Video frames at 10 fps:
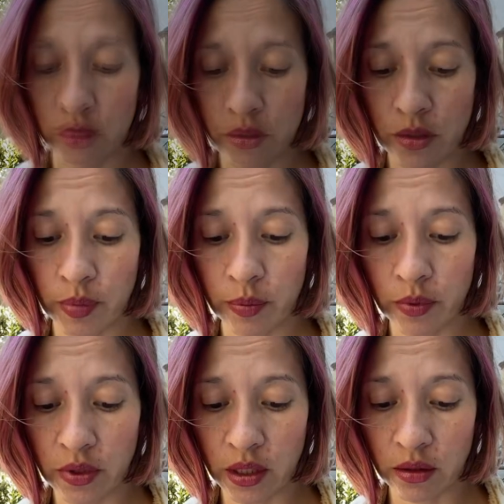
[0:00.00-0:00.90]
So people
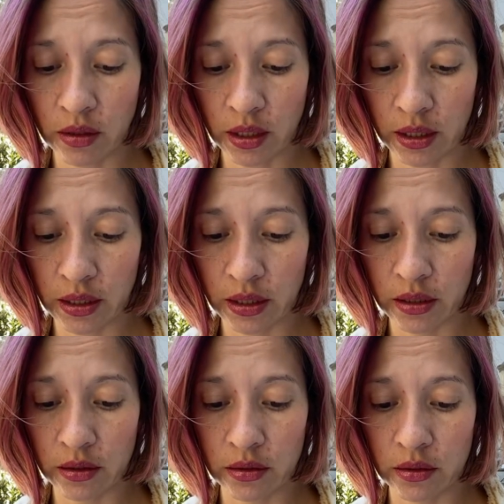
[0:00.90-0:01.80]
think they're not gonna
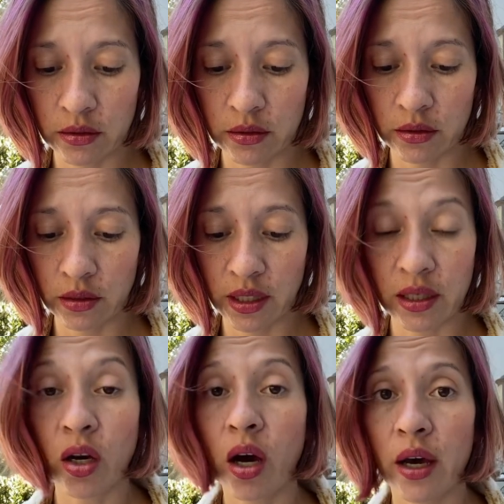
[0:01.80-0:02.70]
get
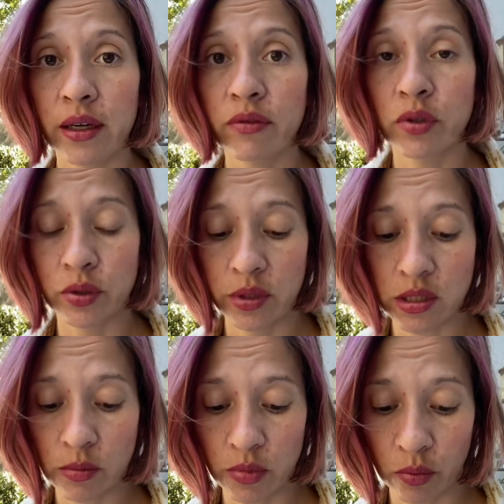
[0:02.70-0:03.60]
caught for doing
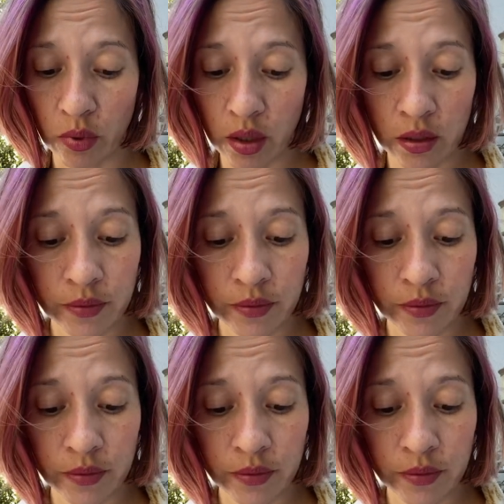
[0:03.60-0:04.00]
something wrong.